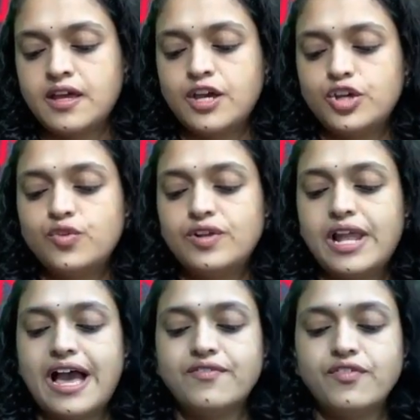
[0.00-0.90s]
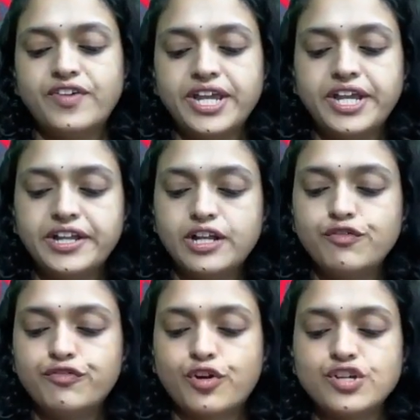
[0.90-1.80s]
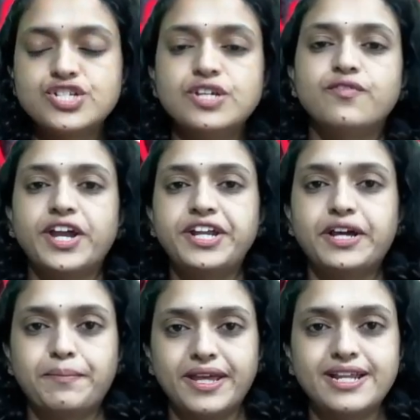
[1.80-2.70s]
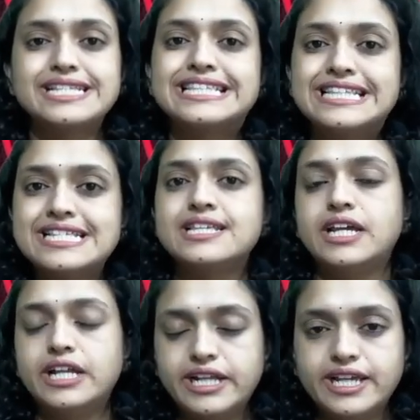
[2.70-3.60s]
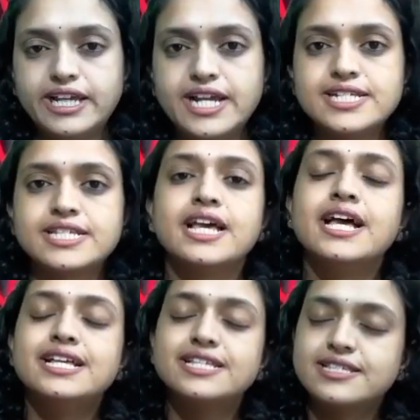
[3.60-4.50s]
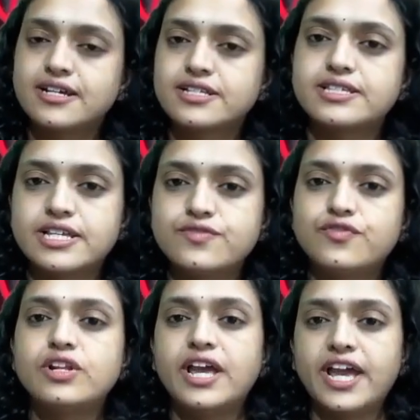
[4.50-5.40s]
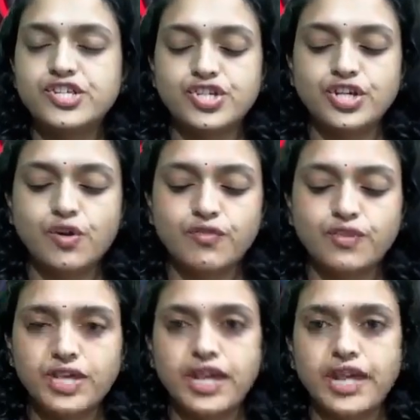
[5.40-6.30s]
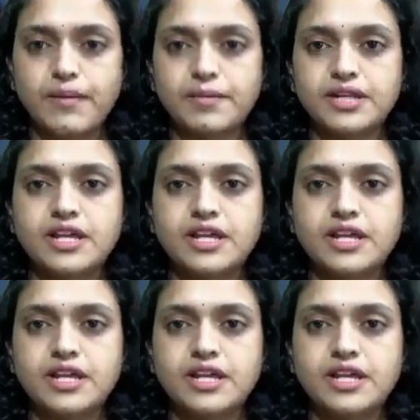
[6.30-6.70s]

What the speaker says: You will have a very dull frosty white appearance. This indicates successful etching of the enamel.